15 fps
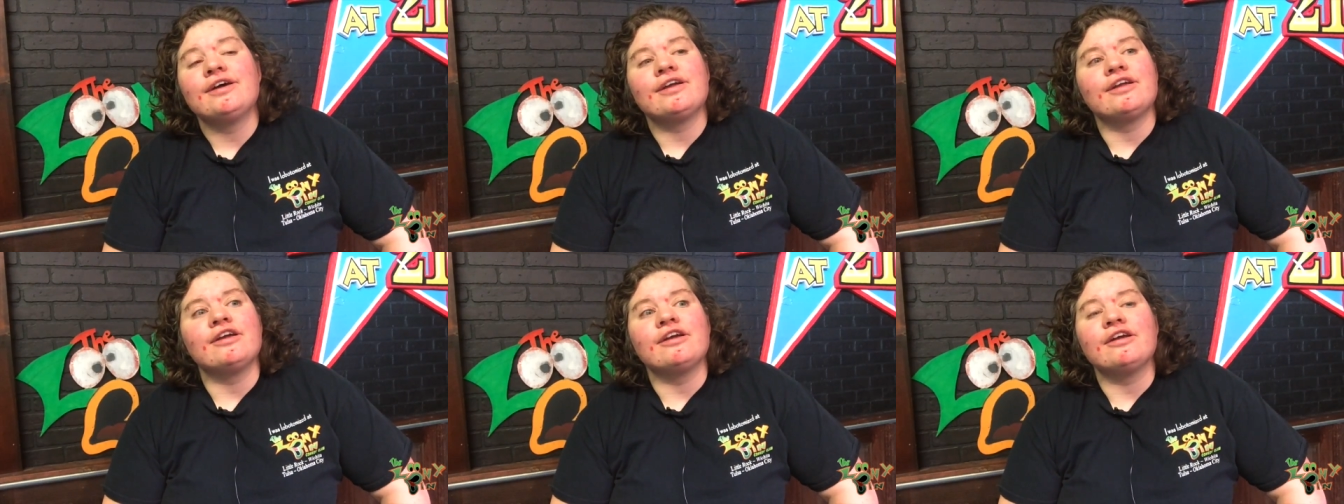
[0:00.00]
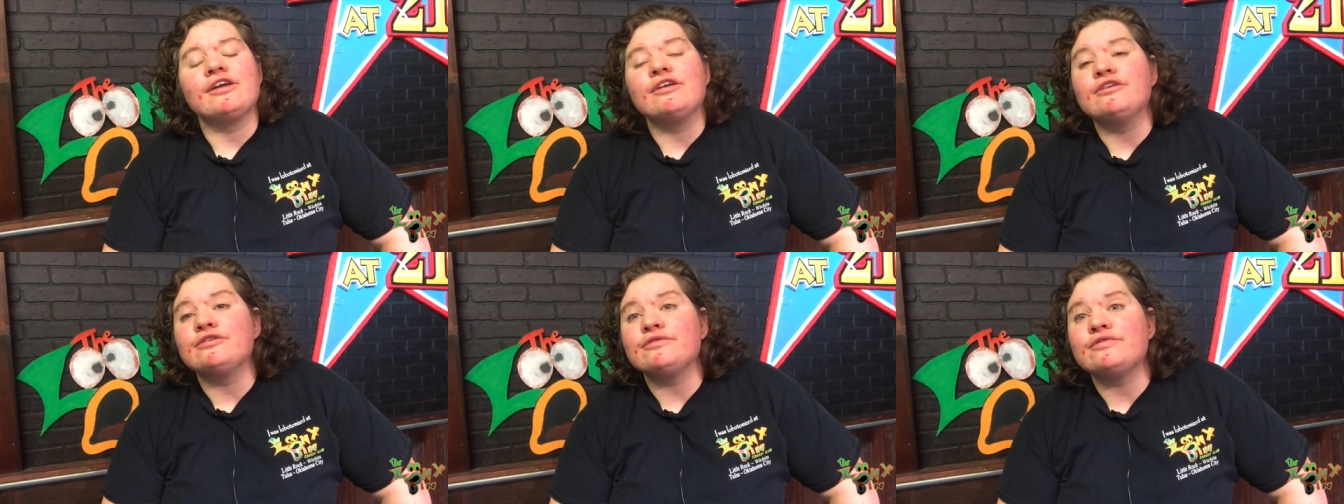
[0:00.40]
And
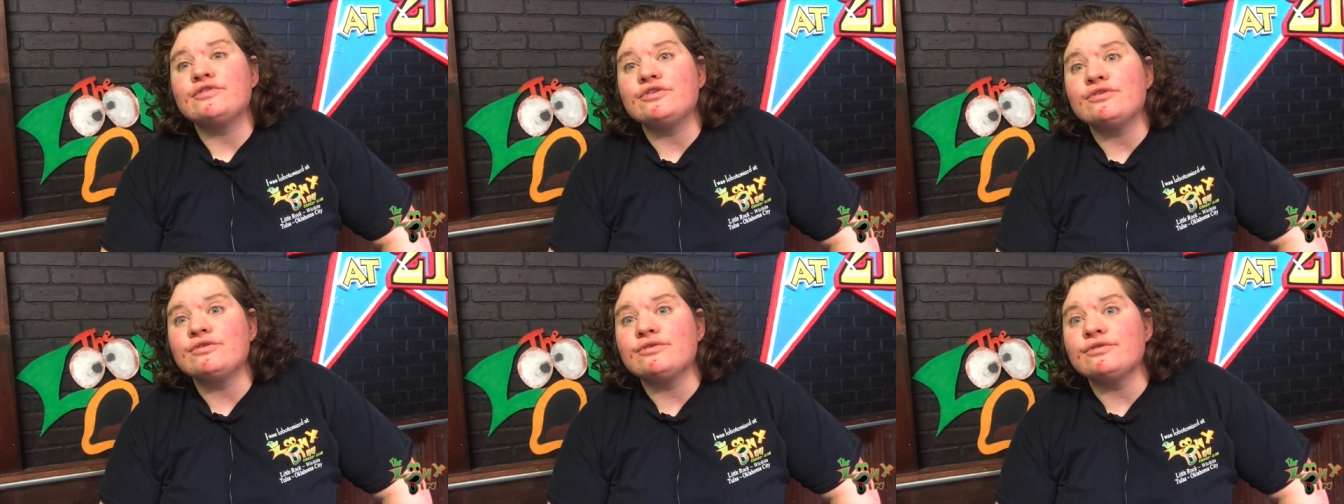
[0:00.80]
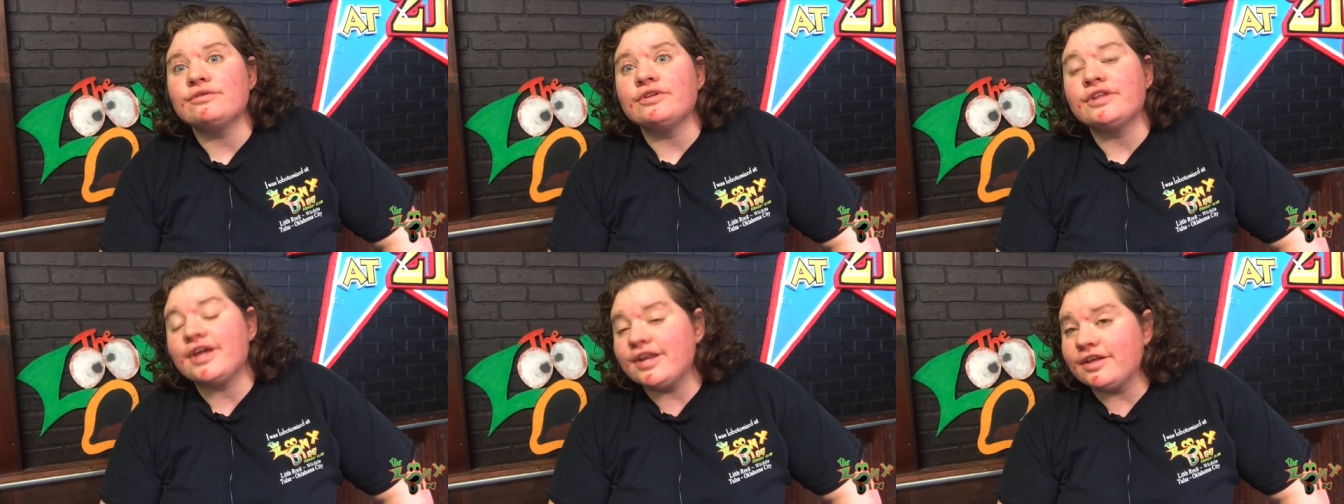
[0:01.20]
I
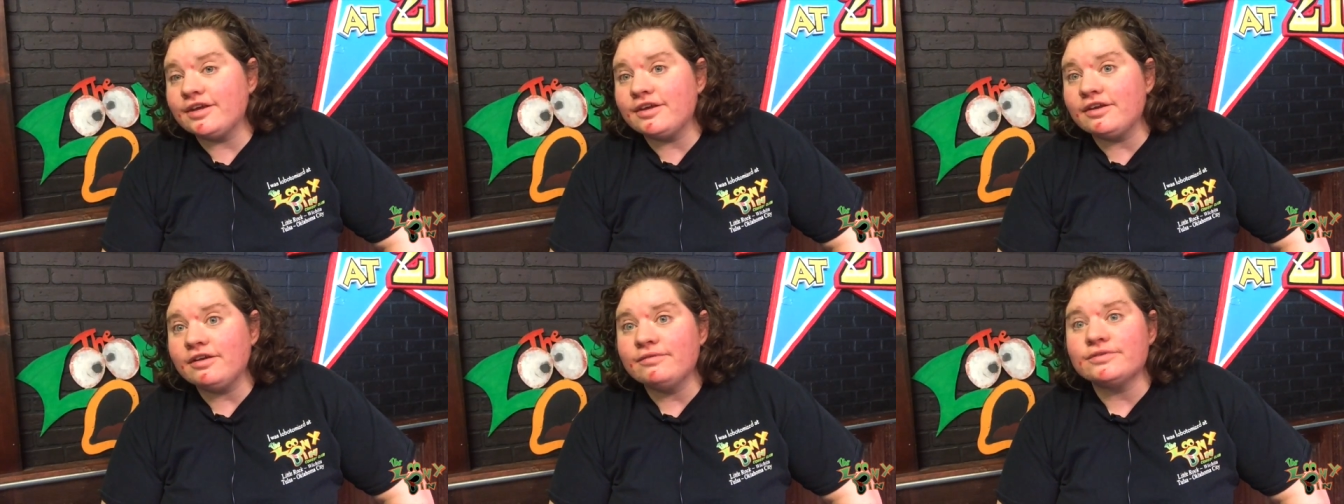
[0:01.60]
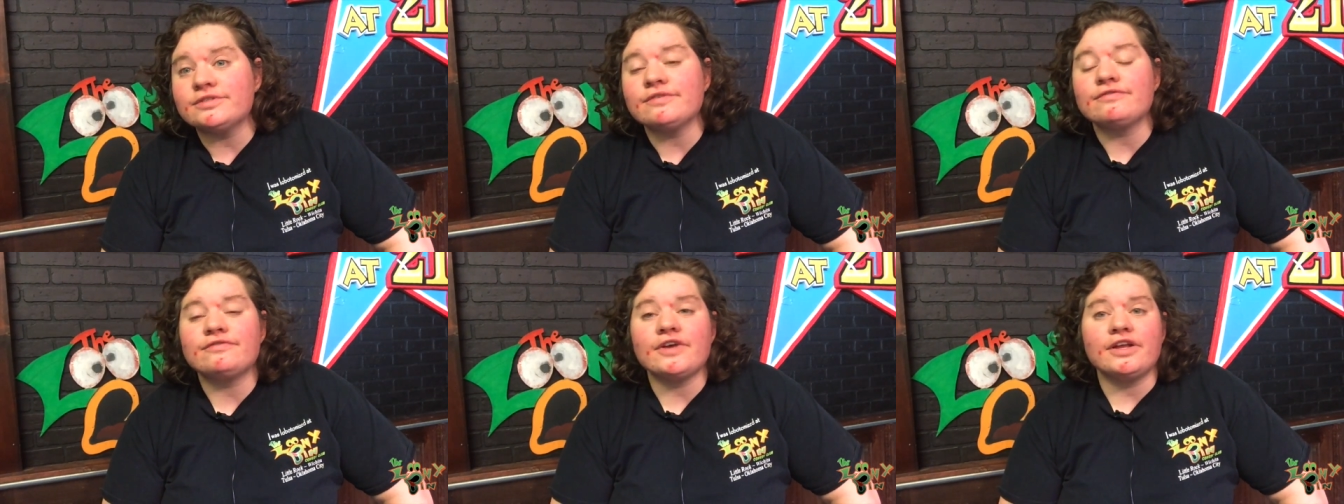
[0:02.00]
interviewed Lenny. It
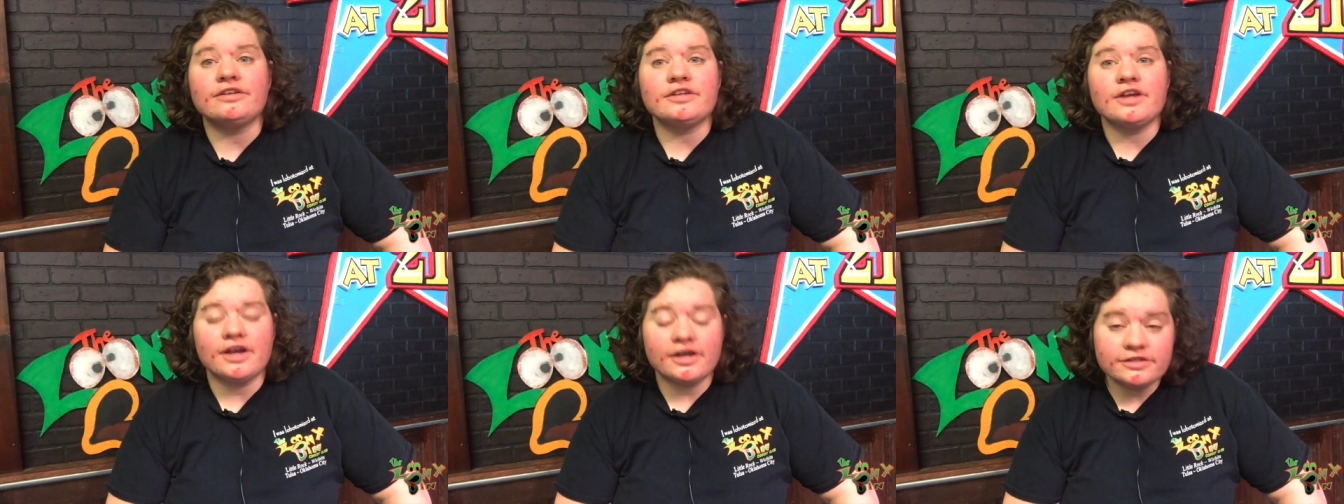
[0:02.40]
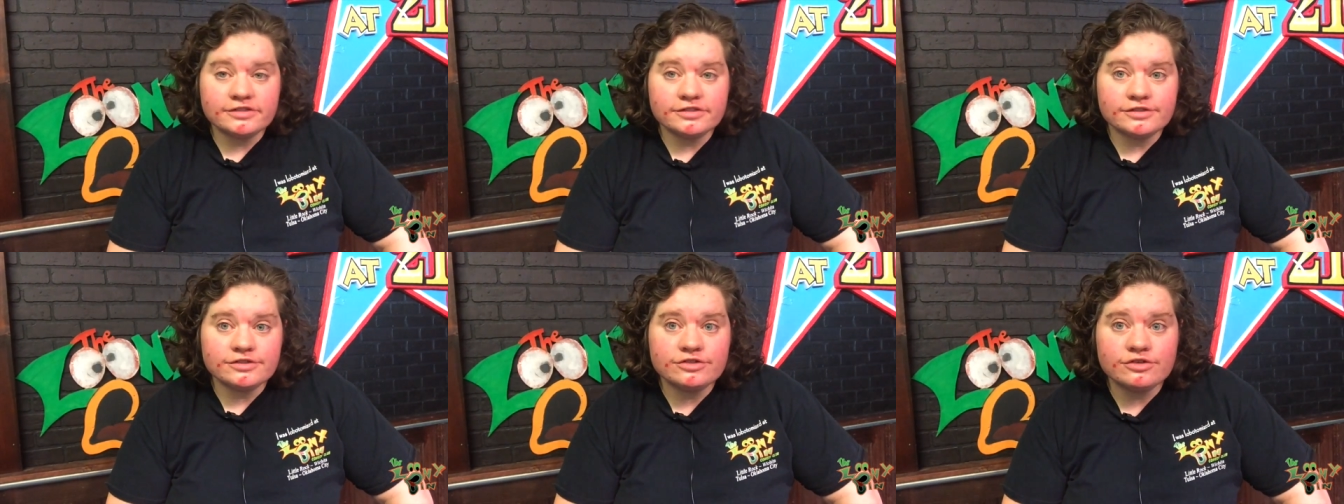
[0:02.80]
was a
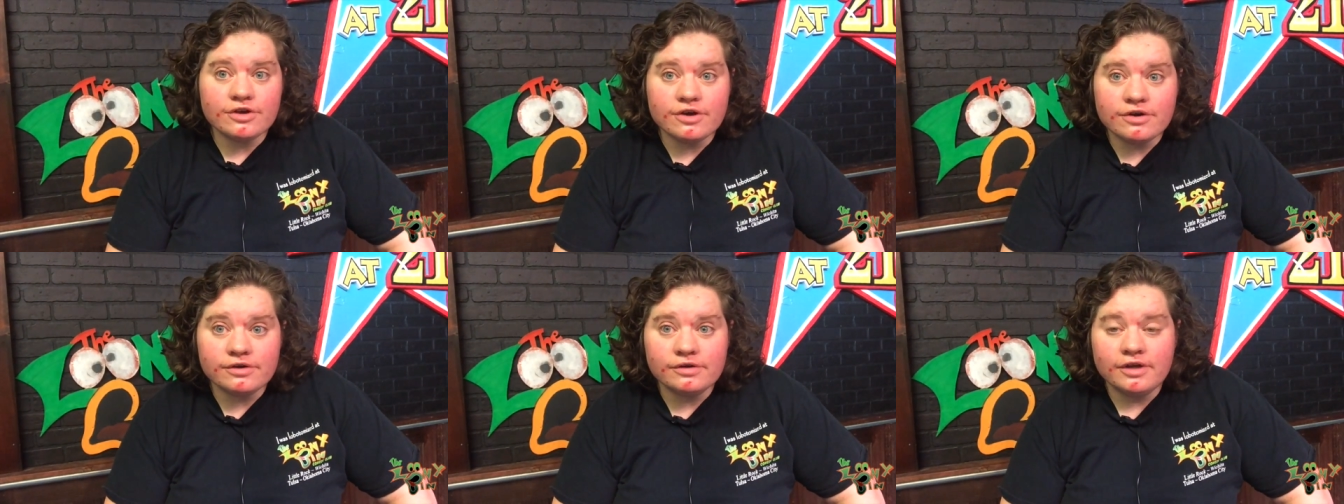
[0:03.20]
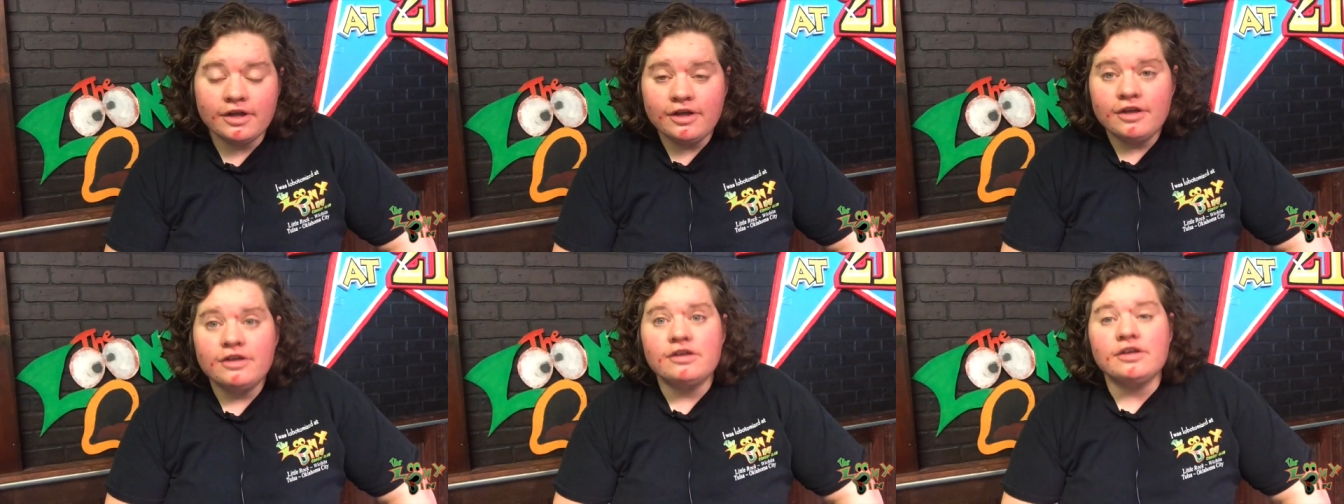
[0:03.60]
fantastic show.
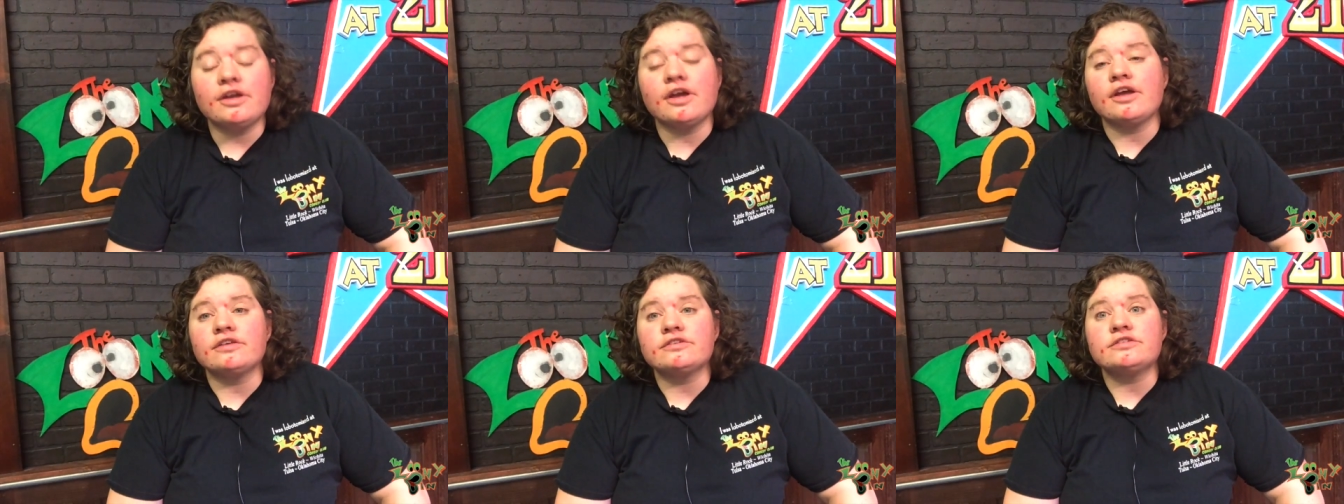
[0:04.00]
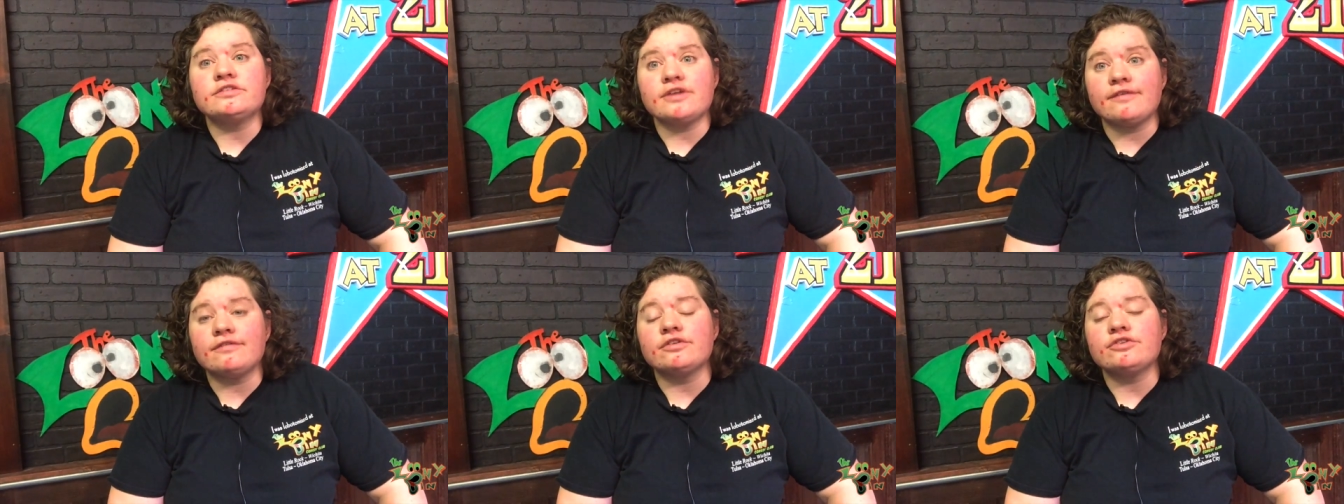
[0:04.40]
You guys
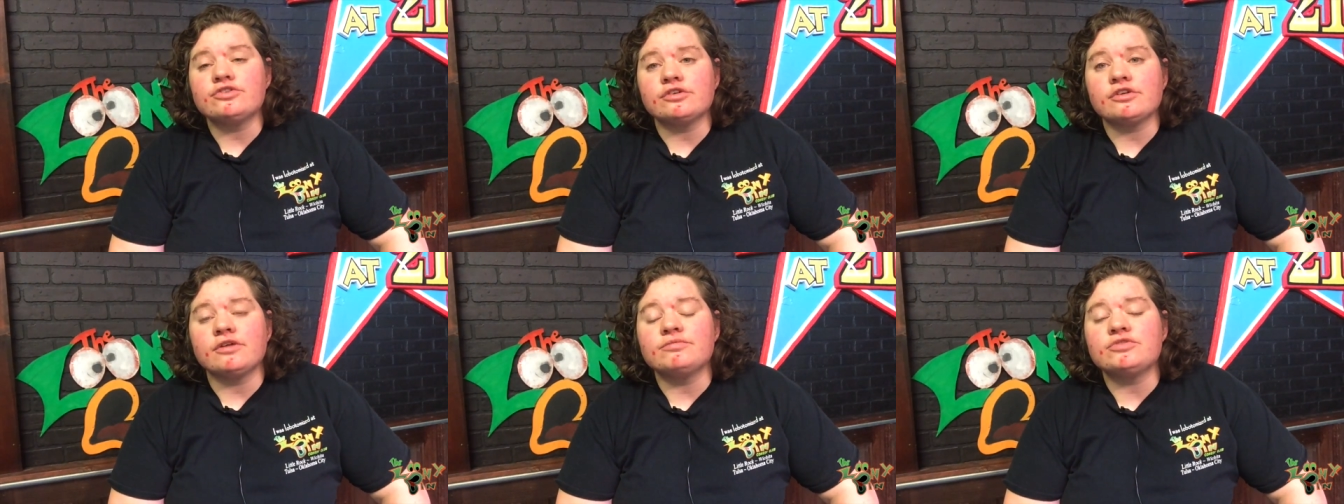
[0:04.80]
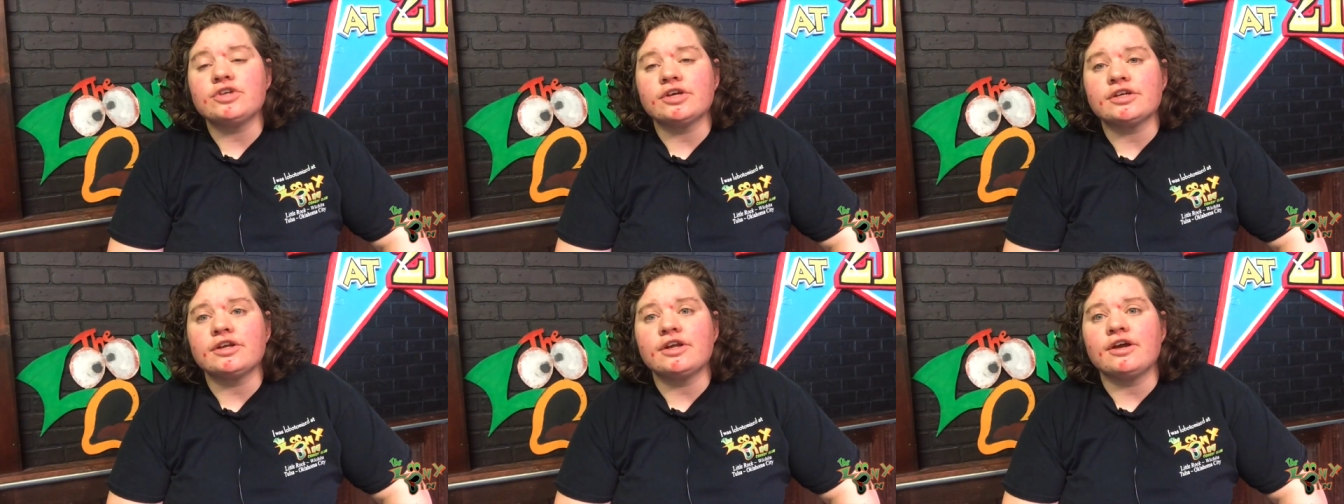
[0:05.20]
definitely should come
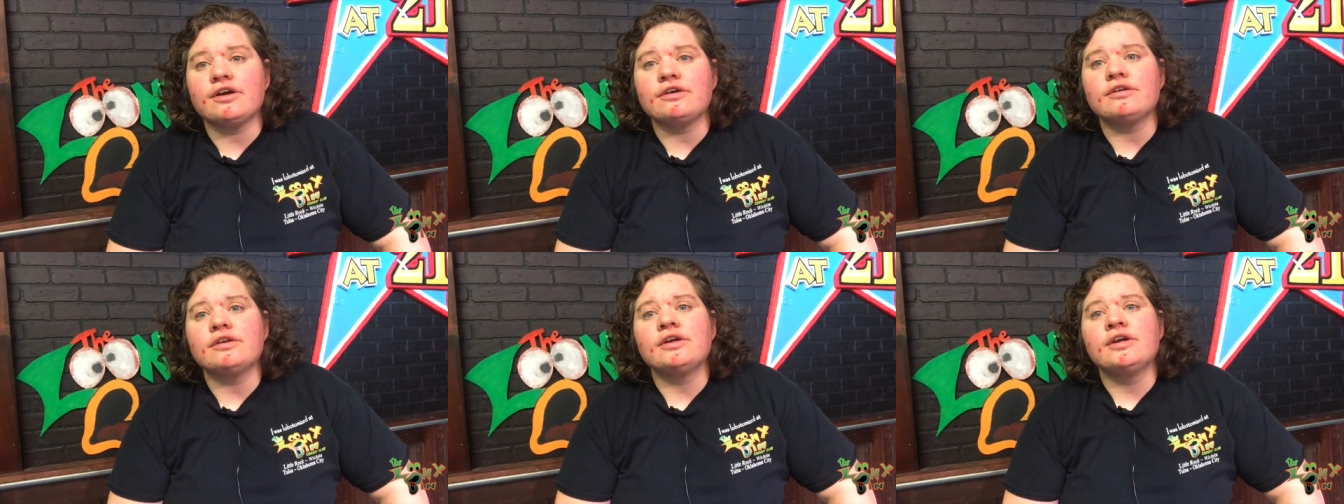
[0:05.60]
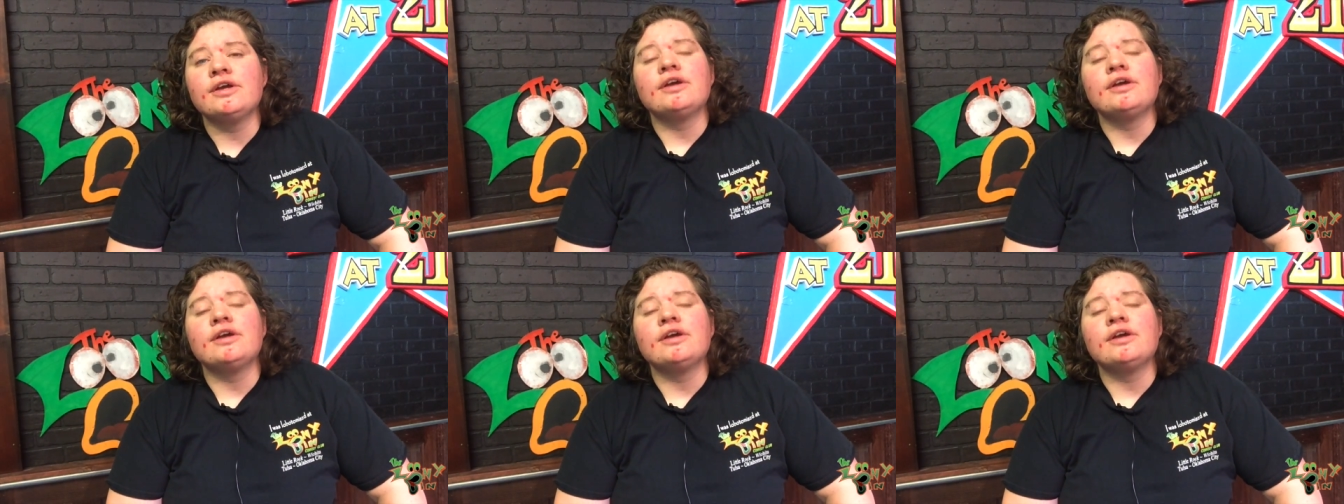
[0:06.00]
check it out.